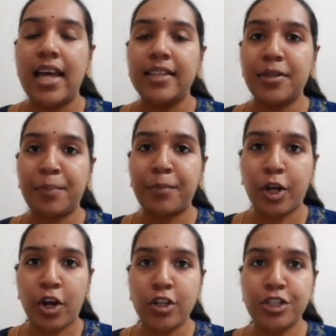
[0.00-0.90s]
The
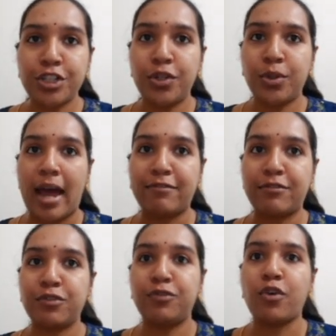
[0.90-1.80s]
precaution you have
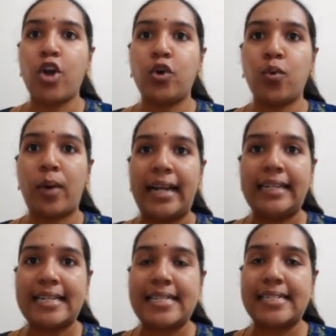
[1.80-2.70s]
to follow while
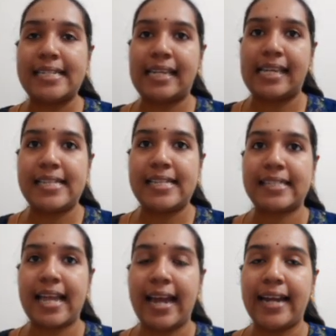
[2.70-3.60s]
testing is
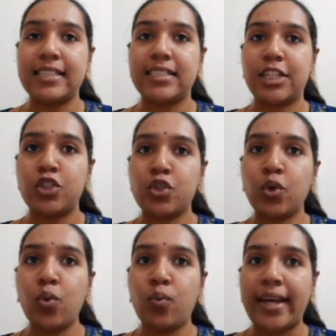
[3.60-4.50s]
that the two
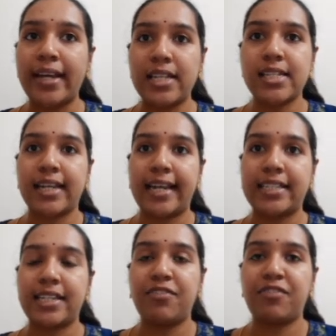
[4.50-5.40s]
wires
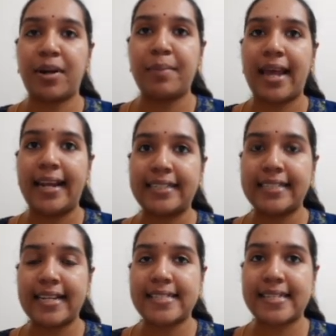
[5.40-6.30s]
connected from
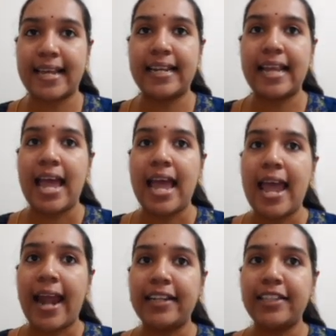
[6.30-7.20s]
electric cell
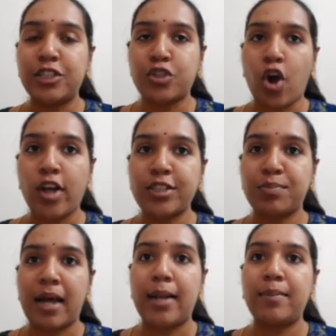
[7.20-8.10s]
and the torch
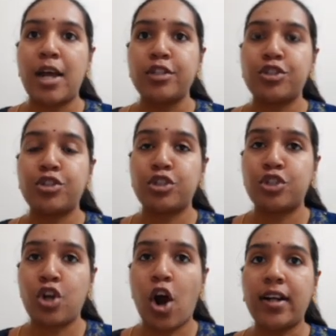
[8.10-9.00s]
bulb should
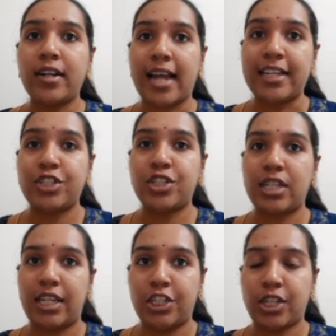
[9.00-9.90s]
not touch
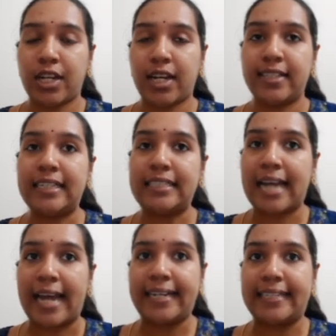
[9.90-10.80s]
each other
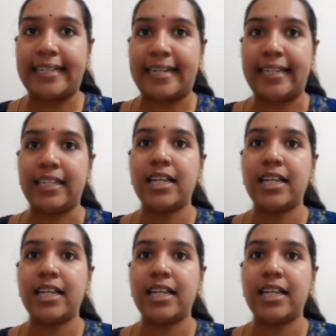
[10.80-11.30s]
directly.